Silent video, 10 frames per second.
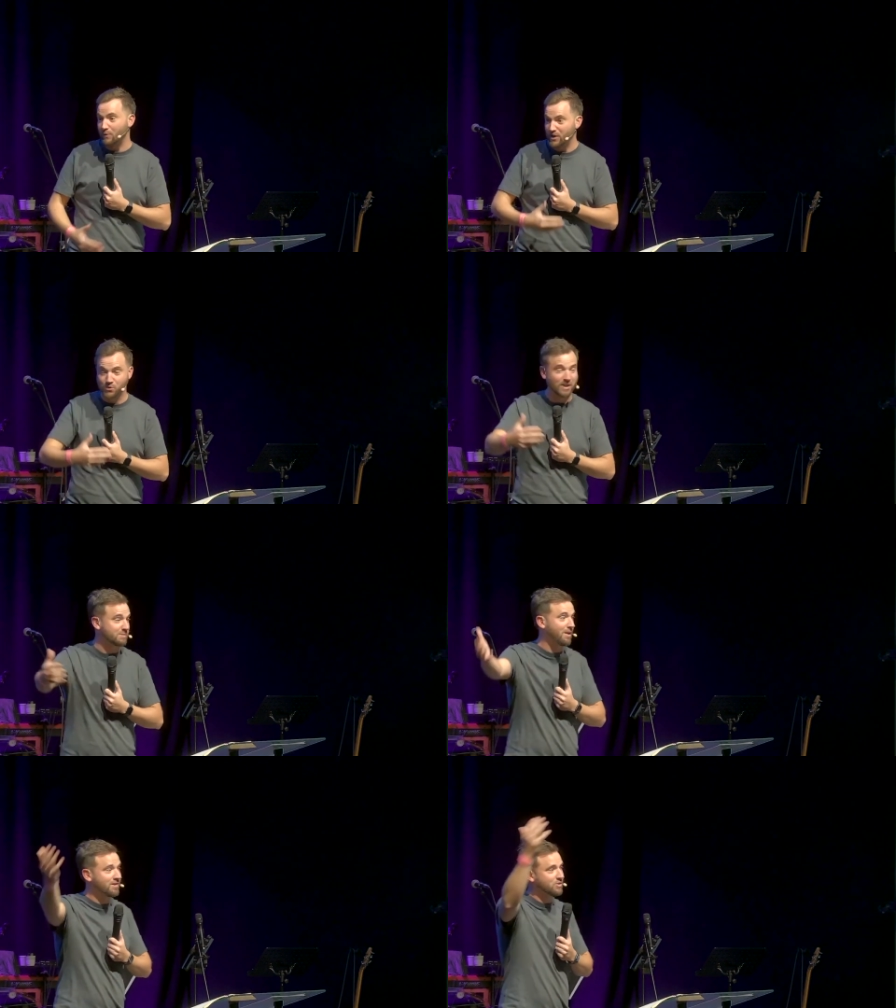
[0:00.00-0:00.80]
We
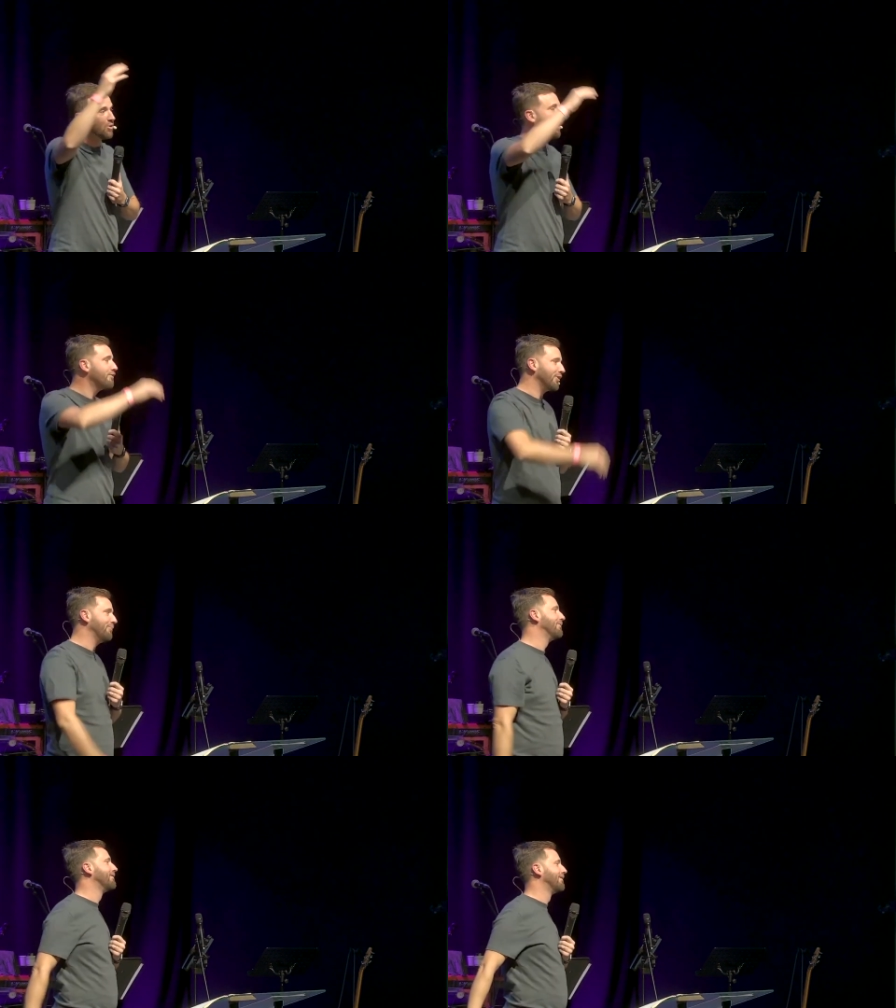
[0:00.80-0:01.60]
trespassed all over them.
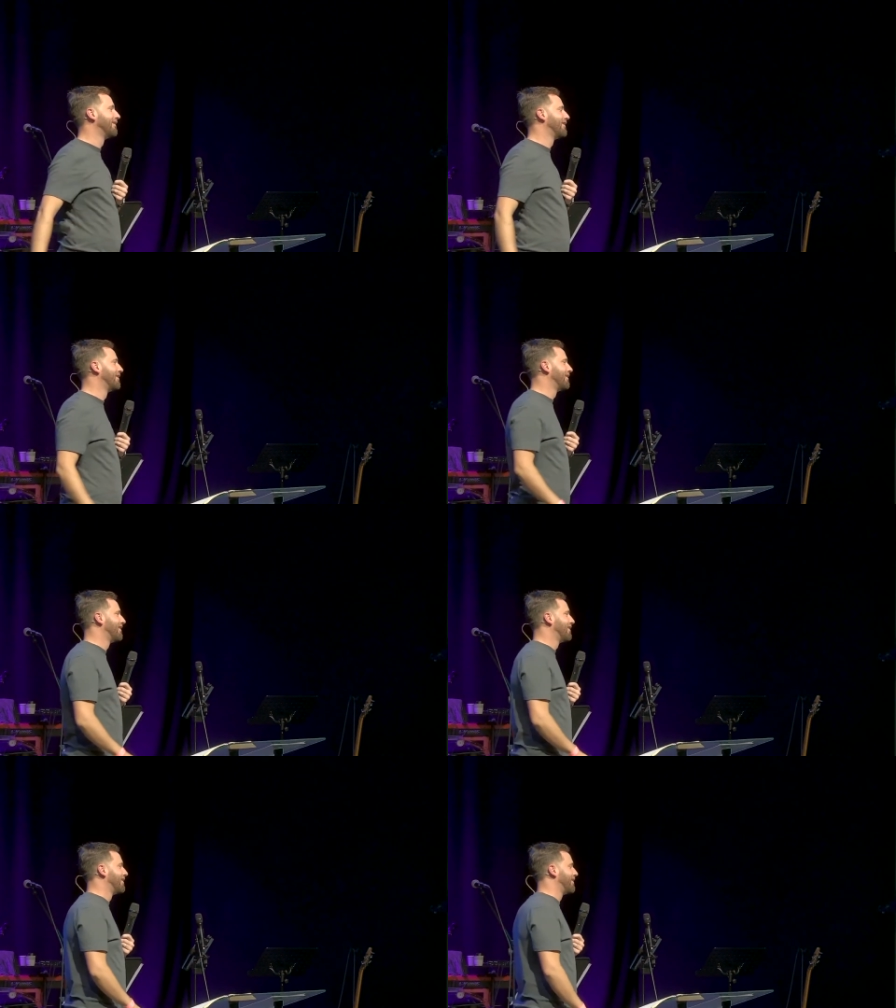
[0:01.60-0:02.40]

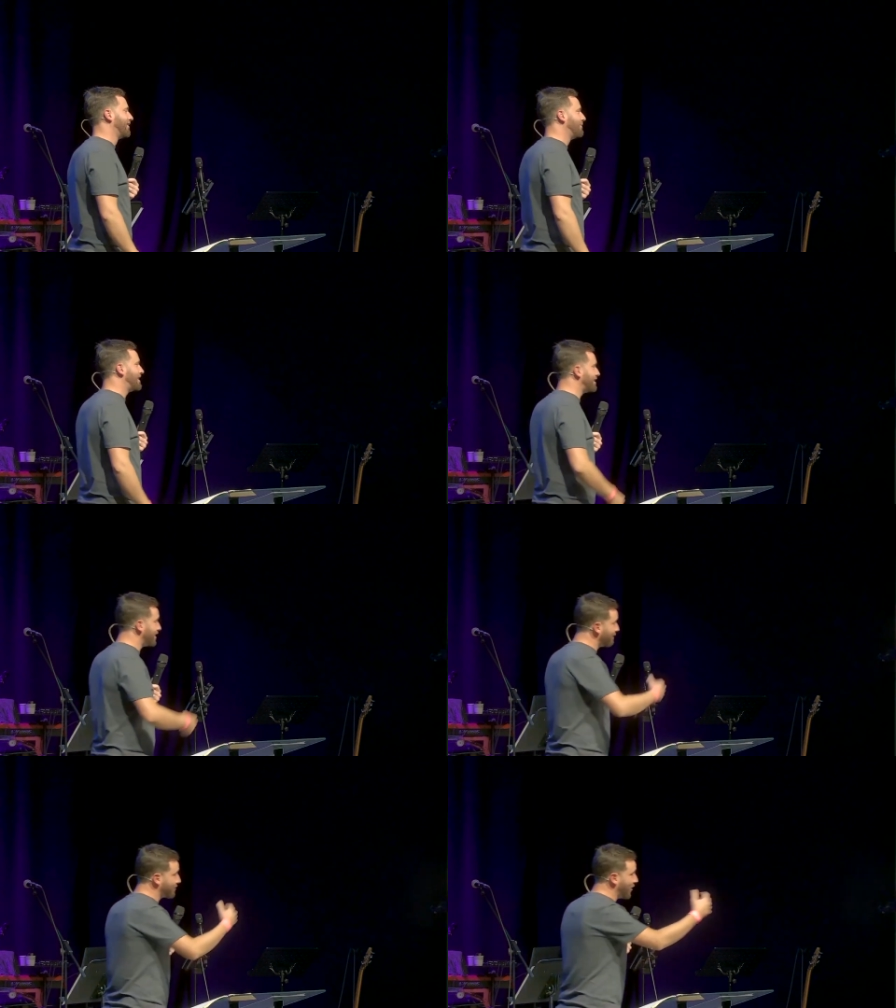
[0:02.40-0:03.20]
We didn't
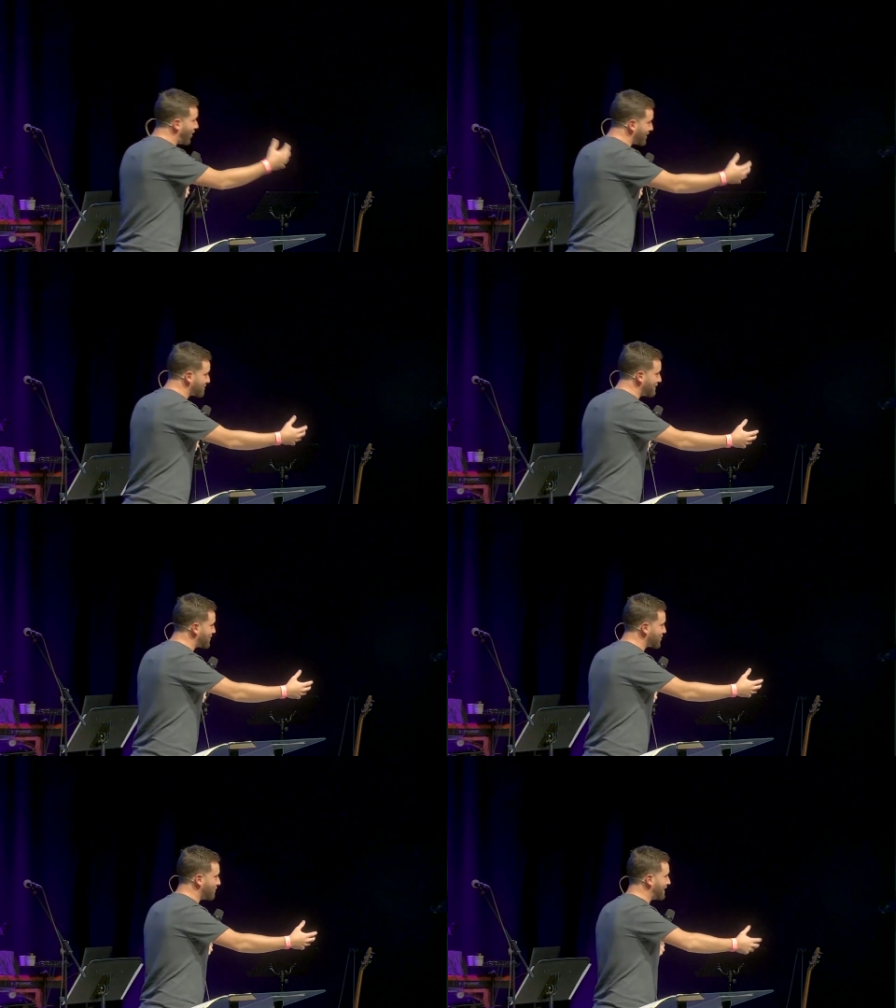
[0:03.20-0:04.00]
love God as we
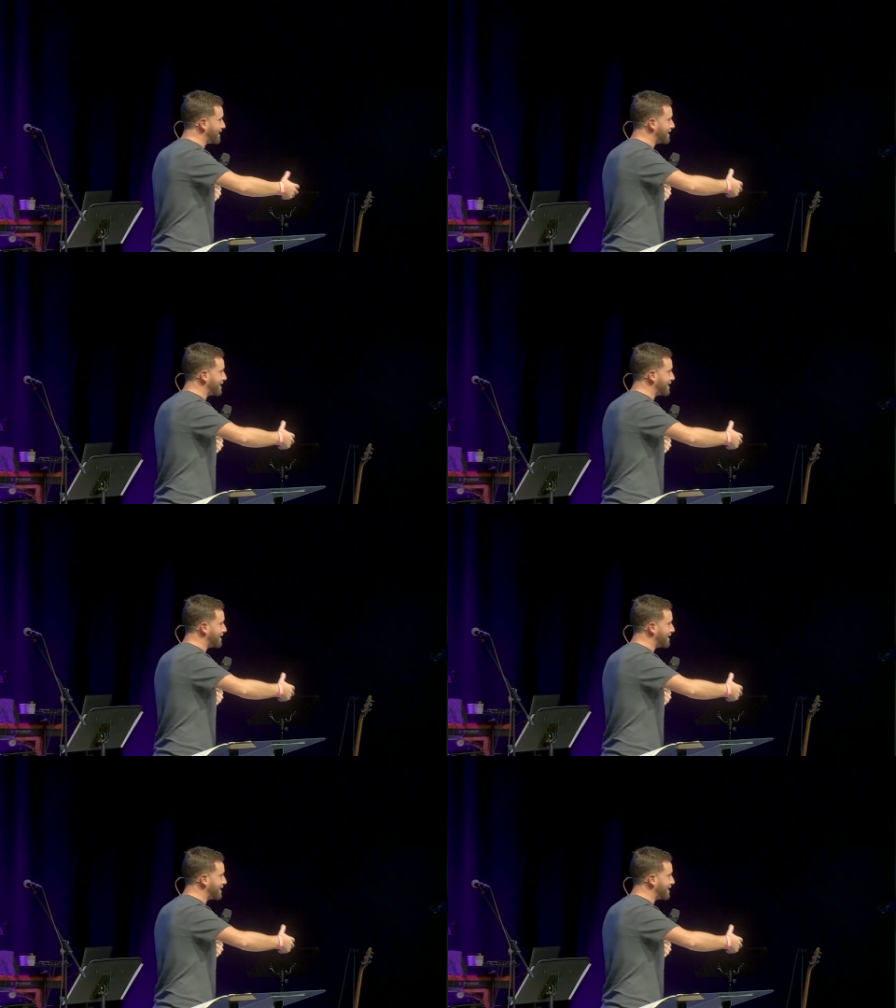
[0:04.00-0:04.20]
should. We didn't